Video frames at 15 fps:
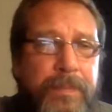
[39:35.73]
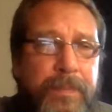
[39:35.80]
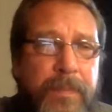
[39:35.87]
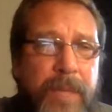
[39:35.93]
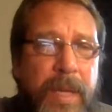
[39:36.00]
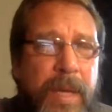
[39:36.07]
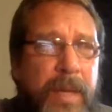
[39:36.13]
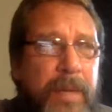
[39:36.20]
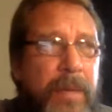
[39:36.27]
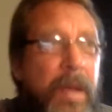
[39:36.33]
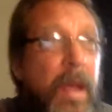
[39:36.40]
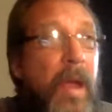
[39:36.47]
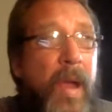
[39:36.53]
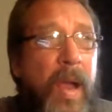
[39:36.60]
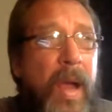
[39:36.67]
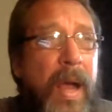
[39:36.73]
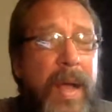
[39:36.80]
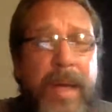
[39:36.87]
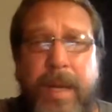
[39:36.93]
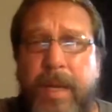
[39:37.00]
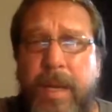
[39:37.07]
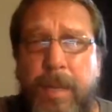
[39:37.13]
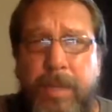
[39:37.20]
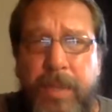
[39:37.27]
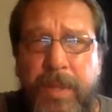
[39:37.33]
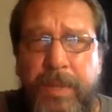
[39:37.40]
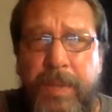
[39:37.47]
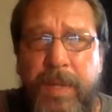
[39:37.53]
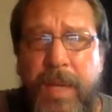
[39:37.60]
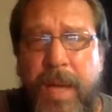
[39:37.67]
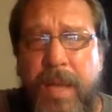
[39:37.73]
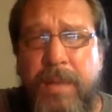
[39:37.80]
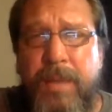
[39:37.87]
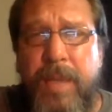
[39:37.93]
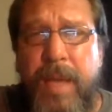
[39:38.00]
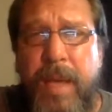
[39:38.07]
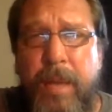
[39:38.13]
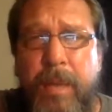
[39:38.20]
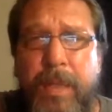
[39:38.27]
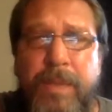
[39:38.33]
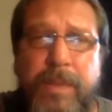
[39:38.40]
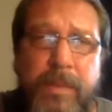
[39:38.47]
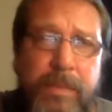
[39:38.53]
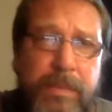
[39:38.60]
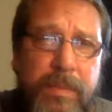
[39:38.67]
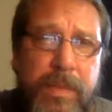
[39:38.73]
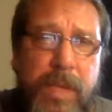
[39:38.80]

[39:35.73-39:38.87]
And I got a couple different kinds of hammocks.